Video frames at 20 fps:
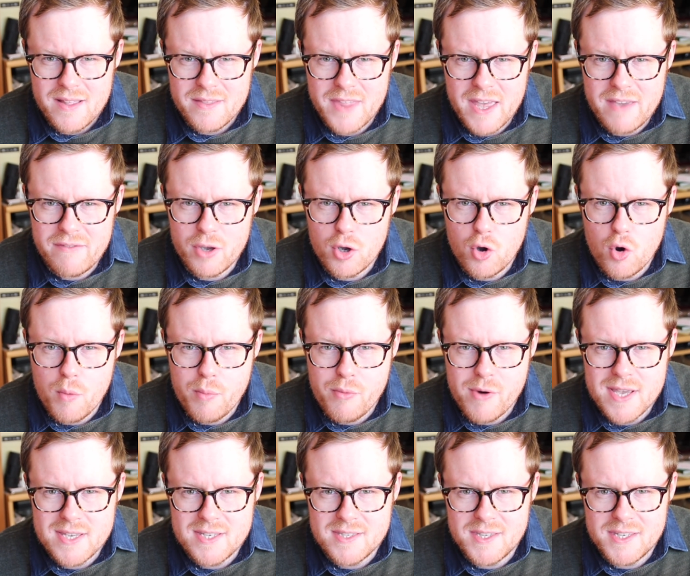They've
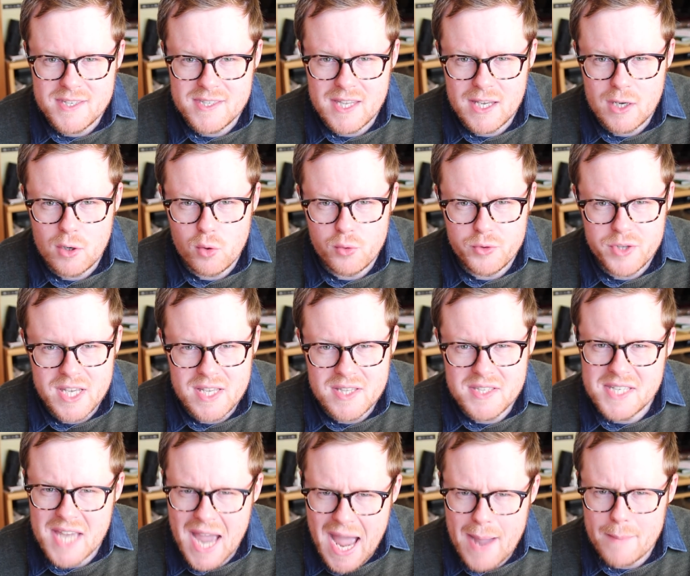incorporated this thing called the
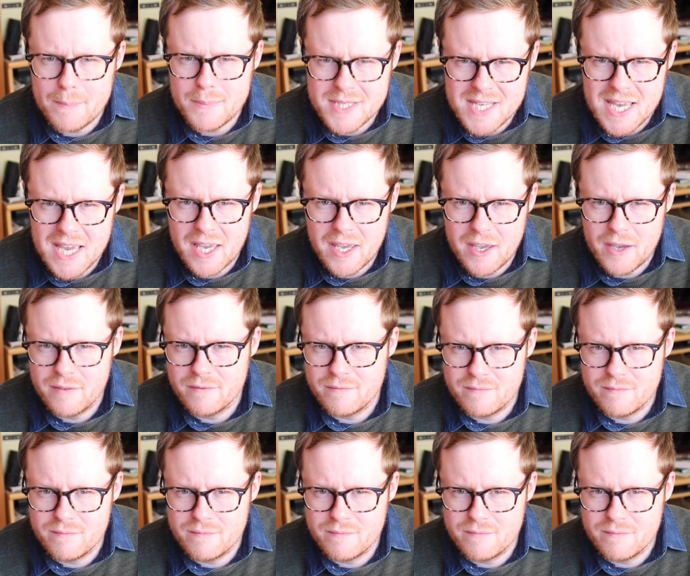Taptic